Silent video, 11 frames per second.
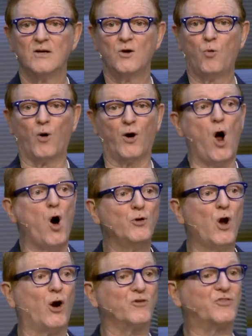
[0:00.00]
Where on
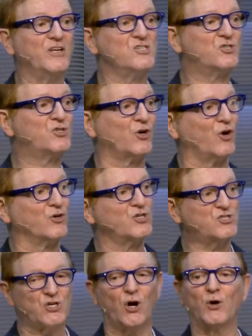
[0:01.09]
earth is your
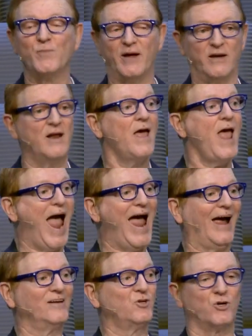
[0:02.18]
discernment
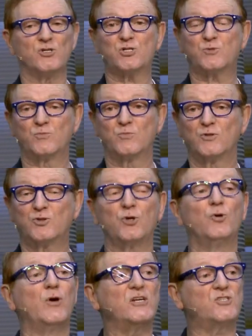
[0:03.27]
and your
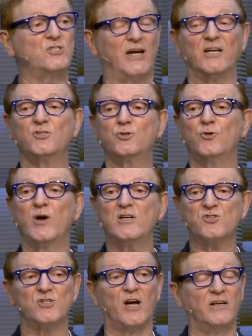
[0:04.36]

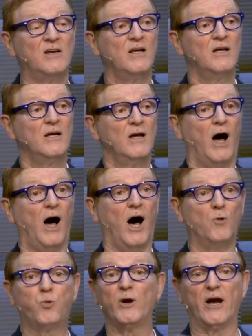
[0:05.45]
intuition, uh,
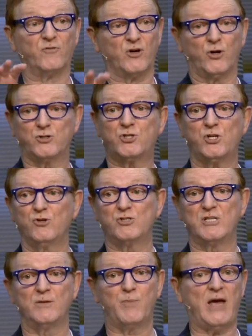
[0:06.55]
whenever you're
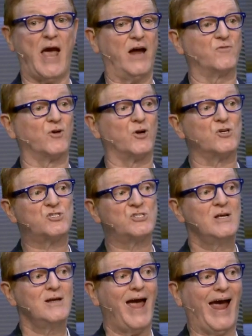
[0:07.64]
choosing behaviors
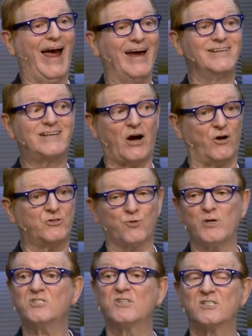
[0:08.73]
and
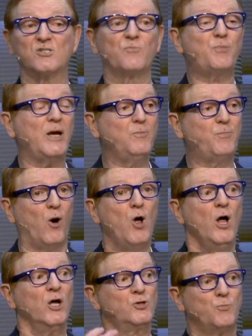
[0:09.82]
characteristics of people
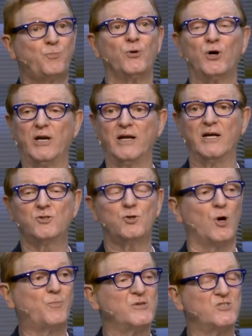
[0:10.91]
to put into a
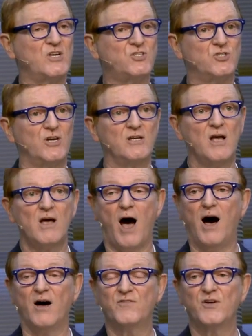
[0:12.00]
position
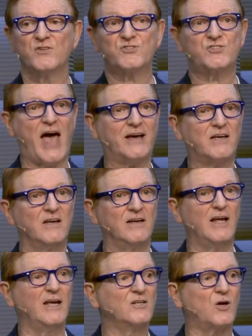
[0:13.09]
of second
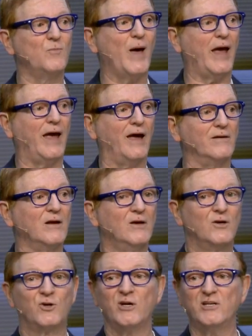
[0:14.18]
in command?
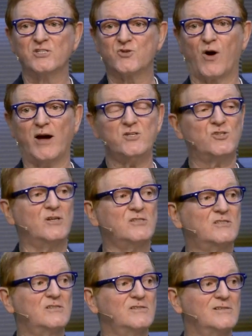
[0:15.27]
Goodness
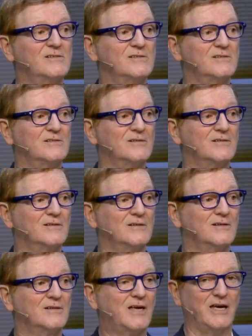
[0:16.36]
gracious,
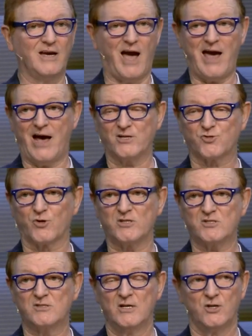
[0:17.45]
King
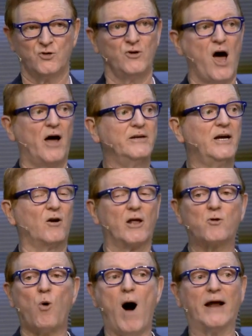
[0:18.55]
Ahasuerus, you're not nearly
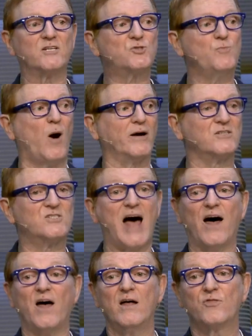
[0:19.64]
quite as smart as
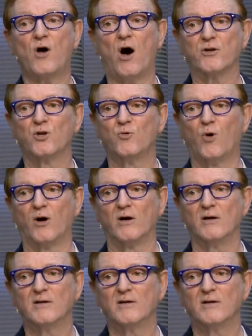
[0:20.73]
I thought you were.